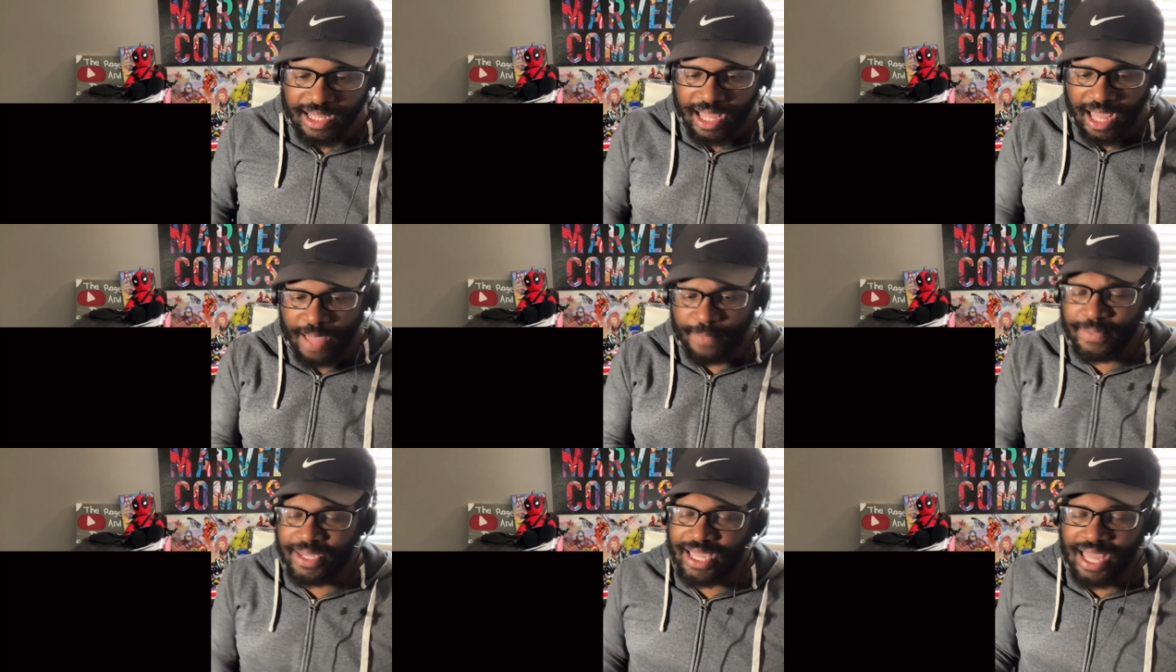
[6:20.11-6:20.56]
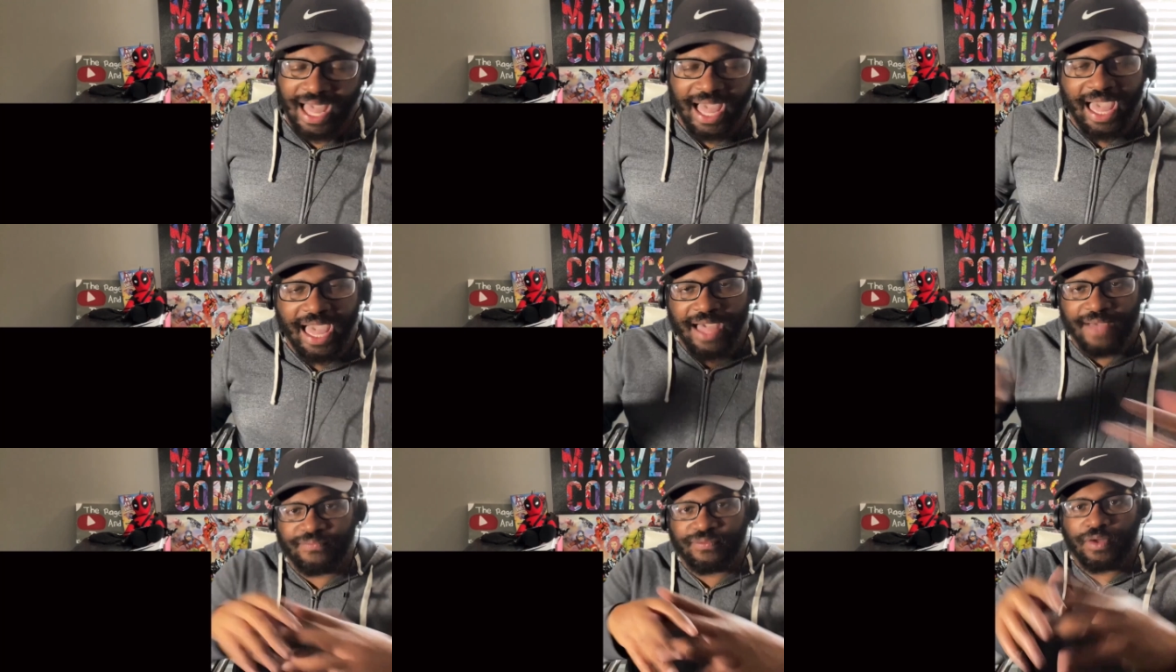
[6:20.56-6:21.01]
I mean, I
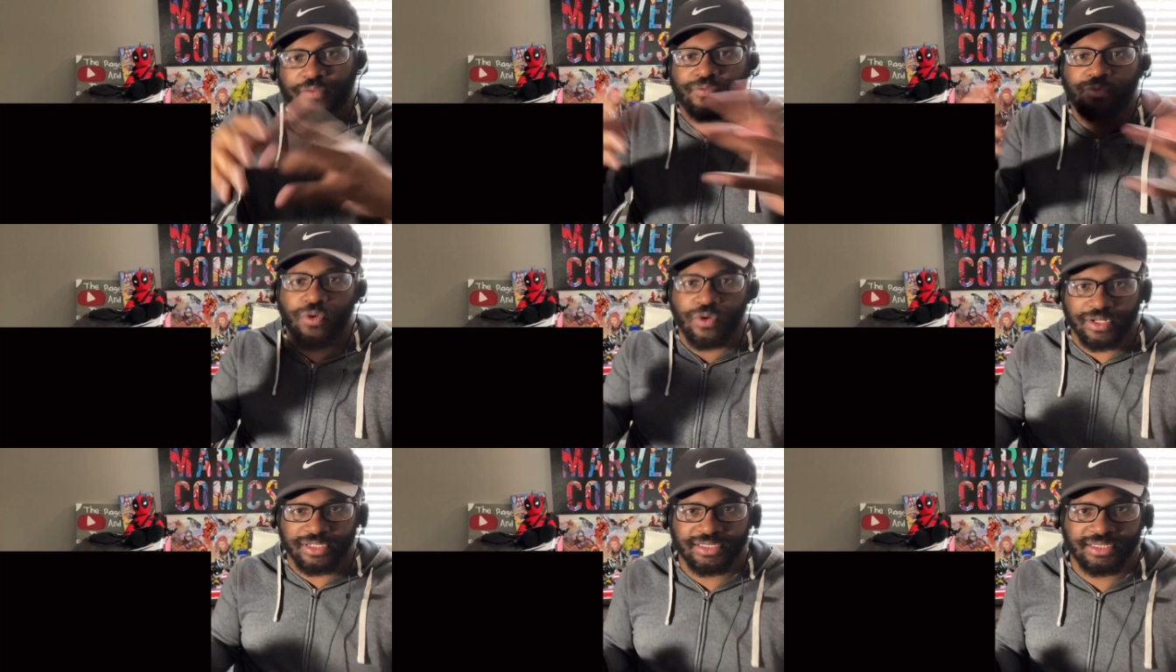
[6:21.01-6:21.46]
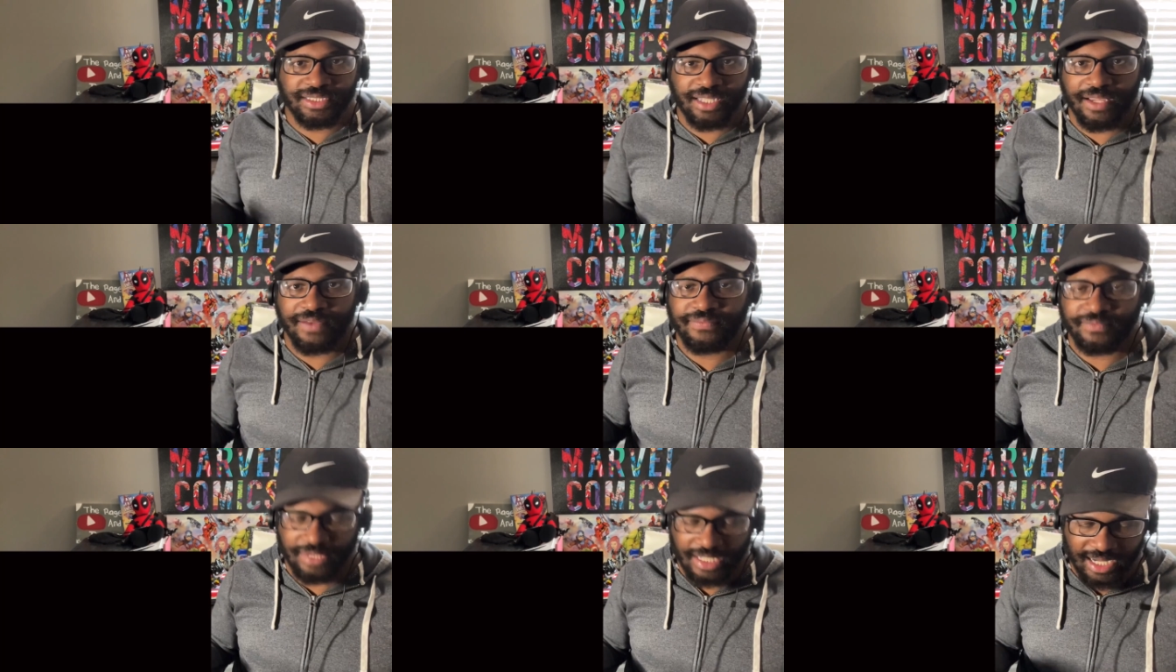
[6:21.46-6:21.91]
have of course
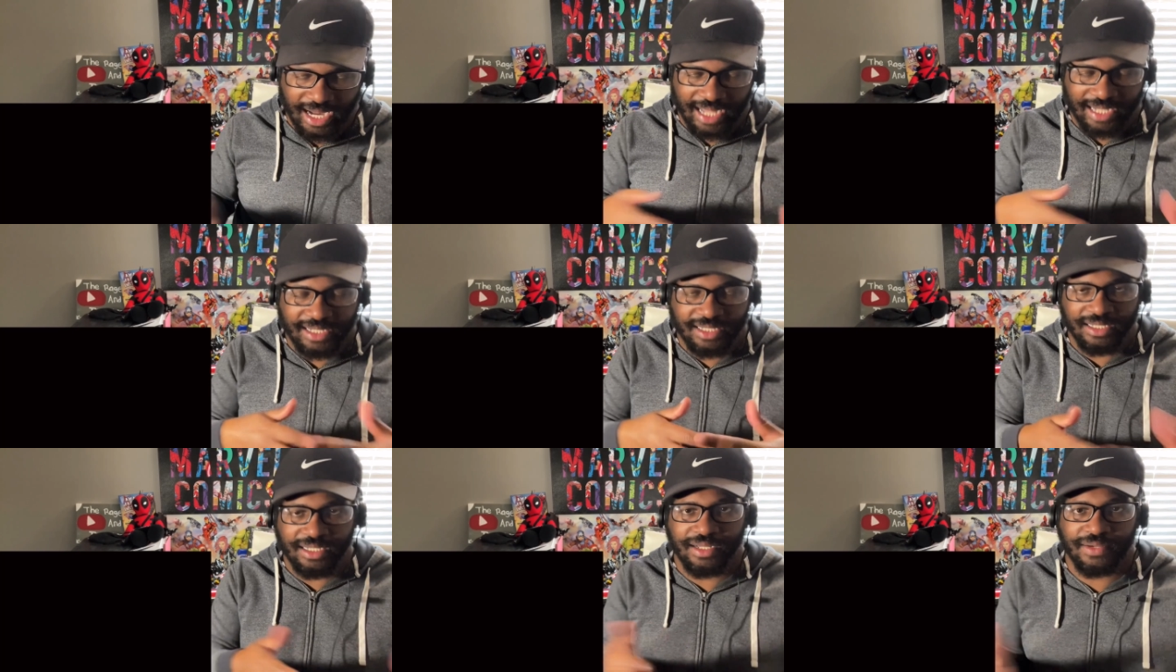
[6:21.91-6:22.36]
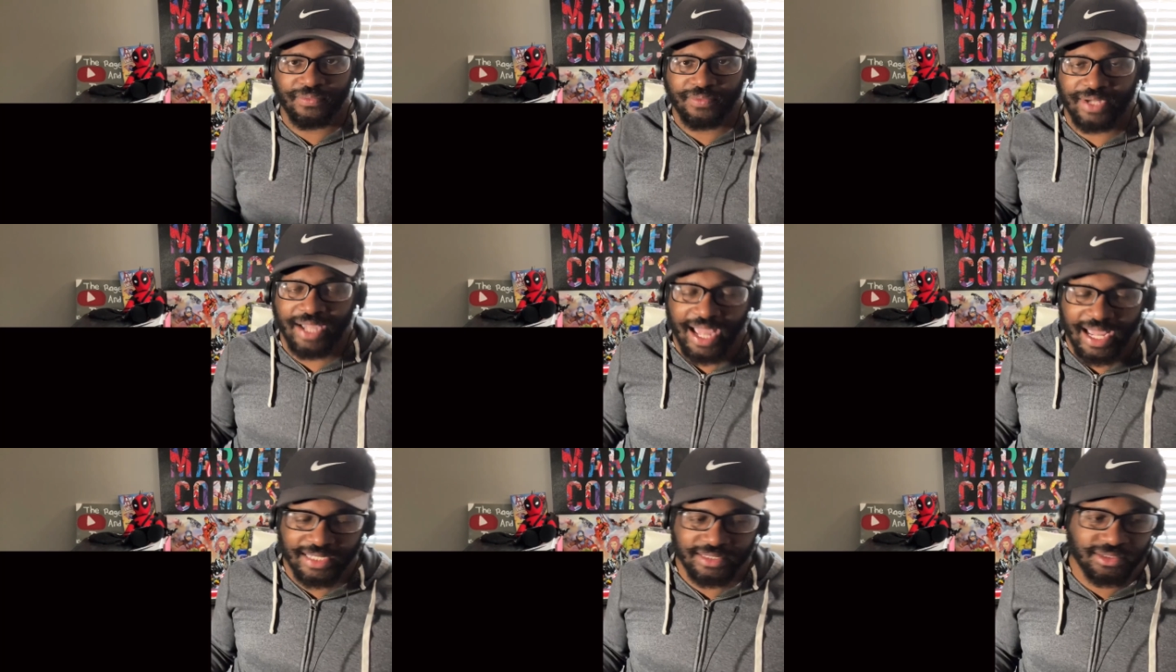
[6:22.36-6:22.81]
stuff that I could
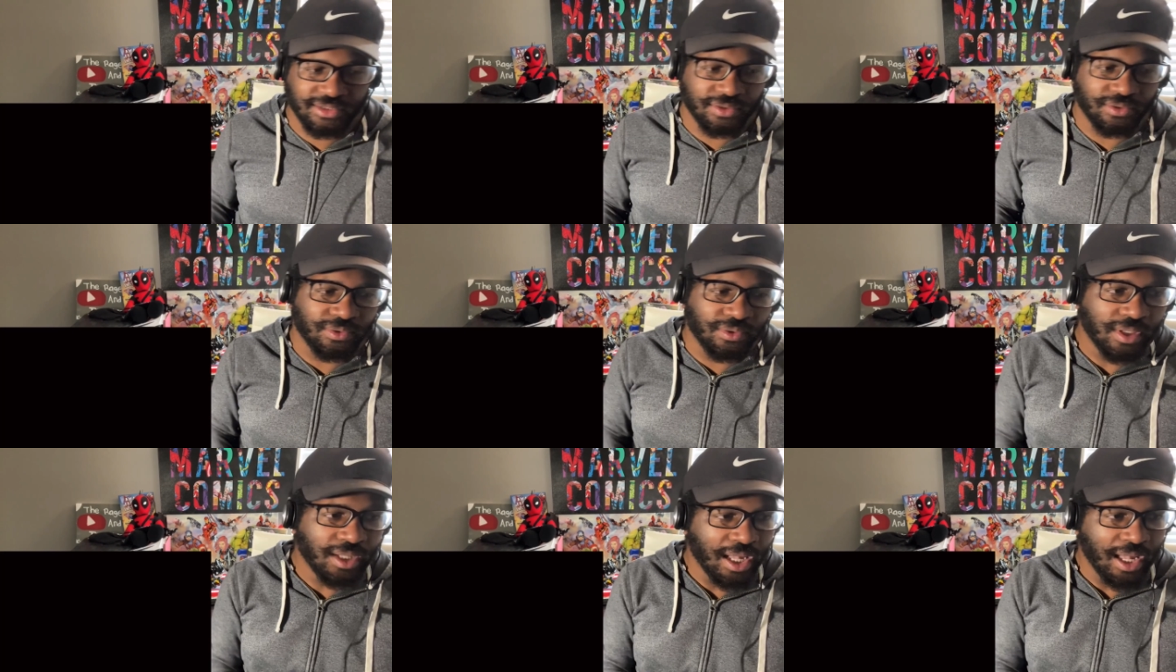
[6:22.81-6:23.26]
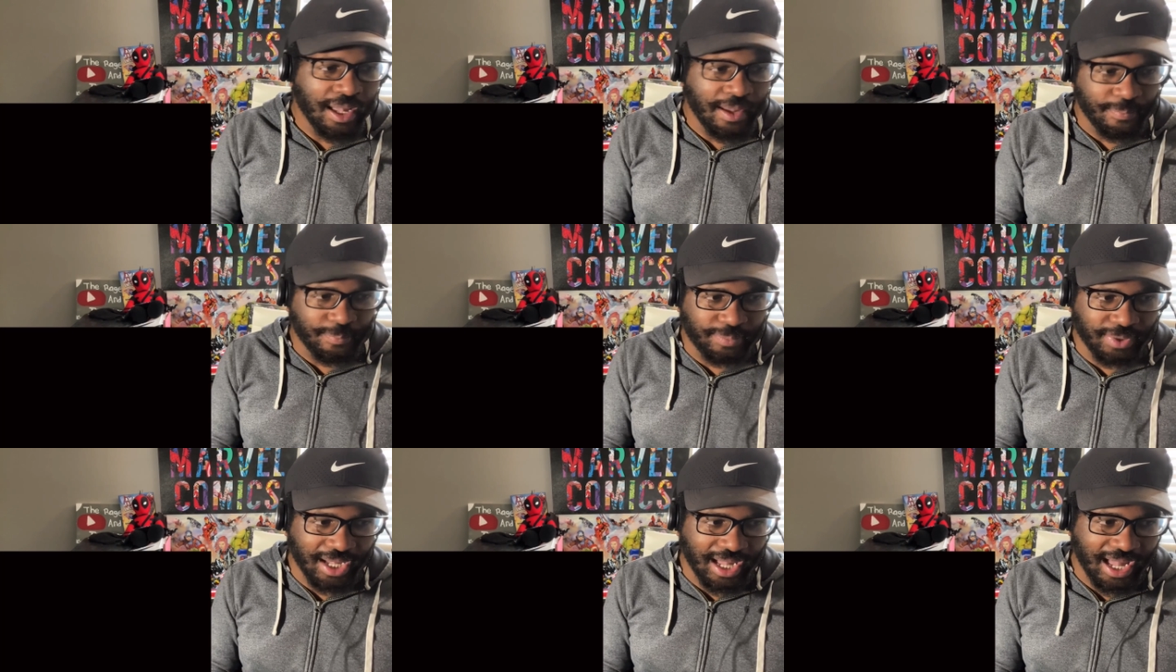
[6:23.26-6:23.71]
react to,
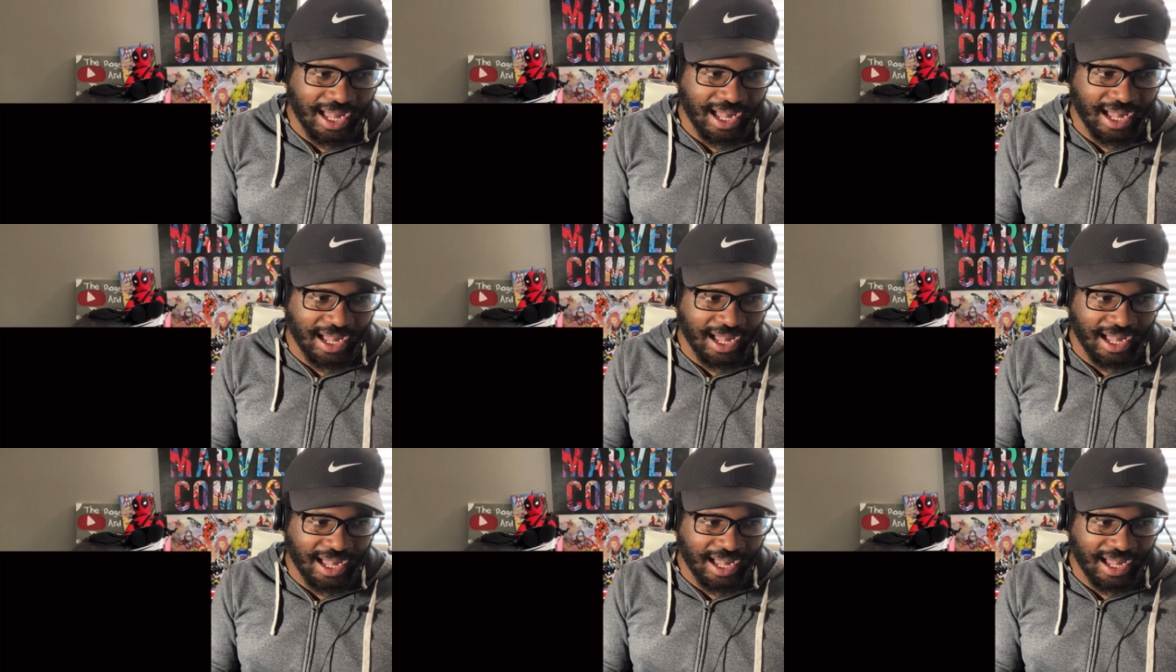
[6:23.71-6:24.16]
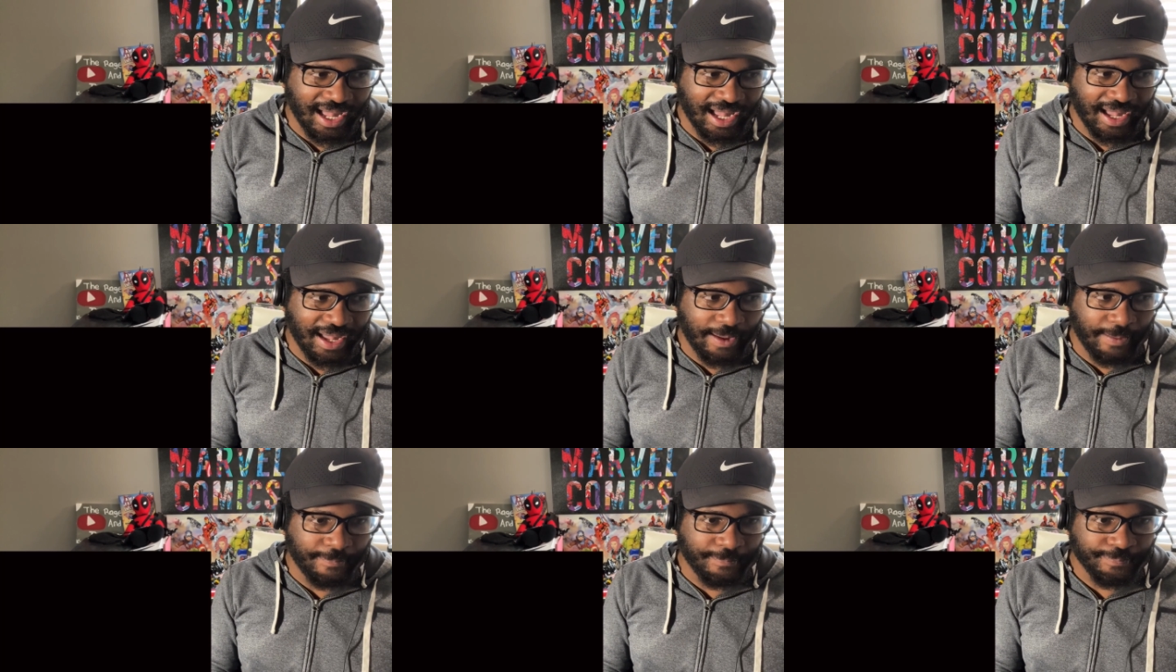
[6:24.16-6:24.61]
but
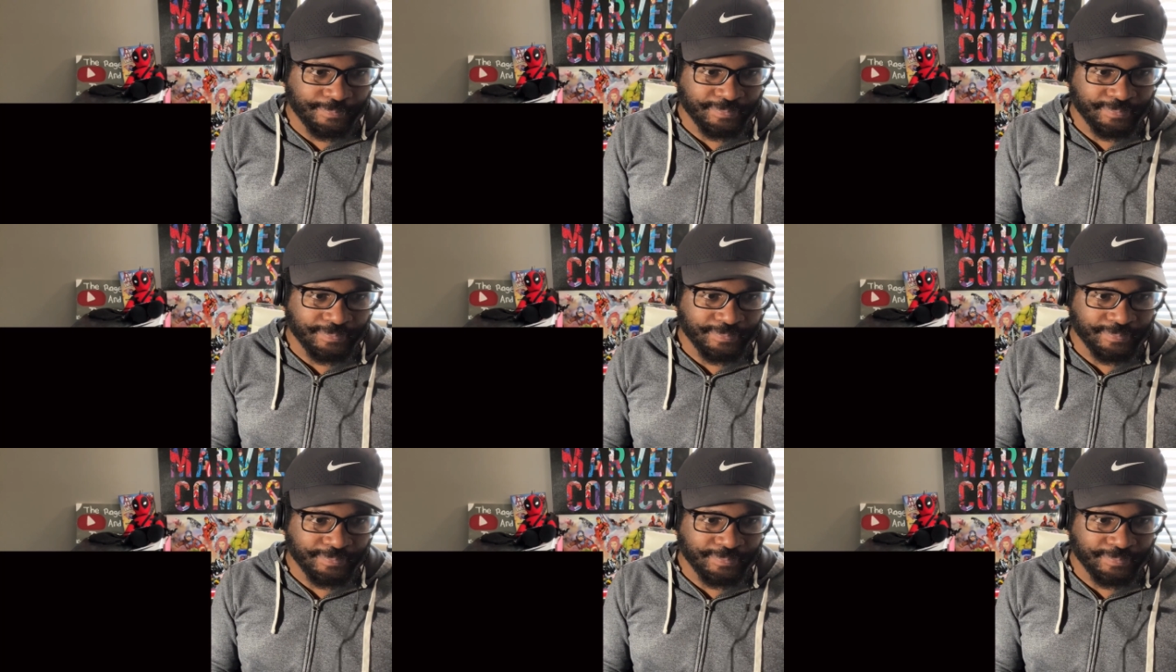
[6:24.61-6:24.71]
uh